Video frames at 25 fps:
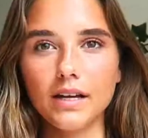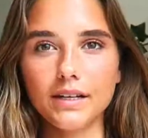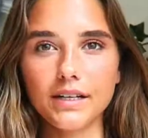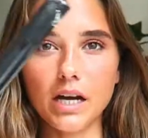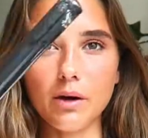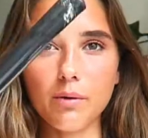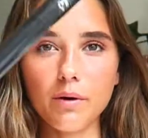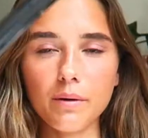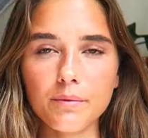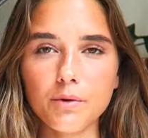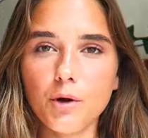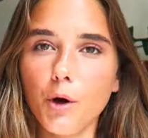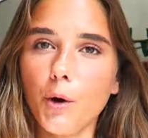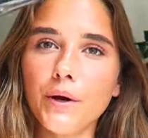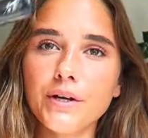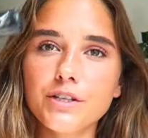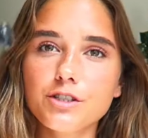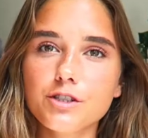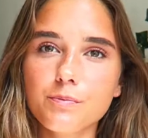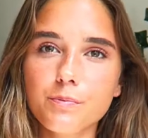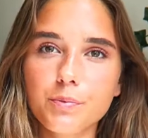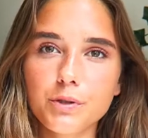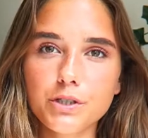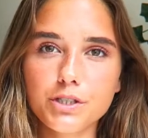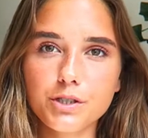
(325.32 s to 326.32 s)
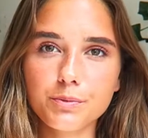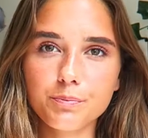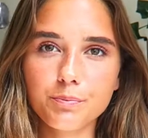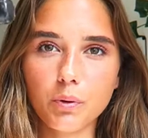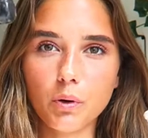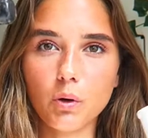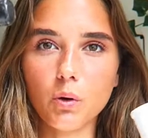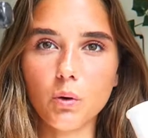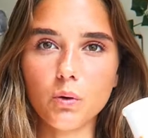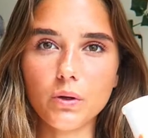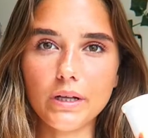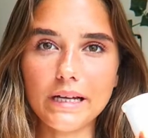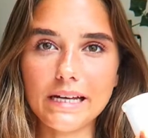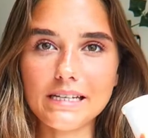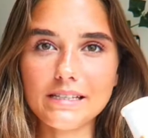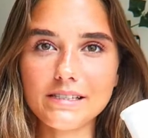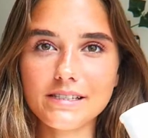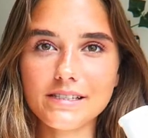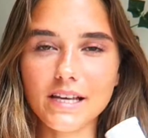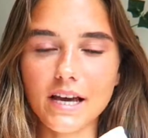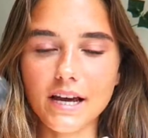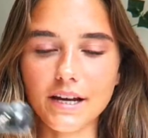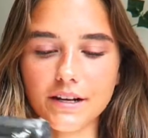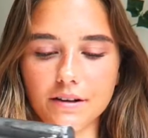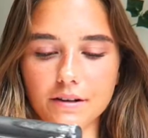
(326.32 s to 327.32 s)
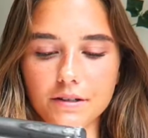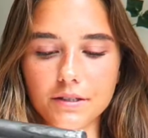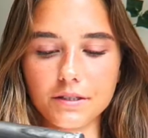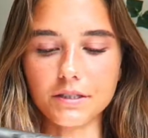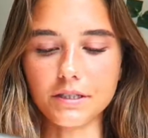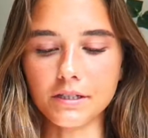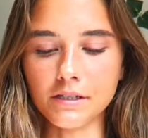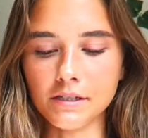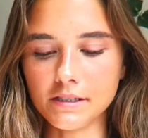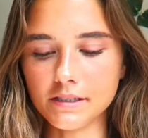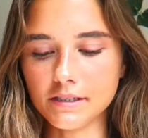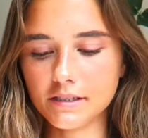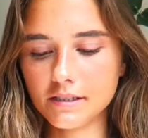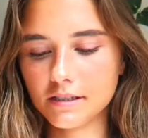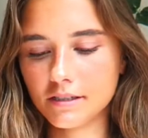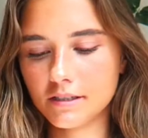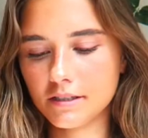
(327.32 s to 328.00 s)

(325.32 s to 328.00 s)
Now I'm going to put the pole inside the harness.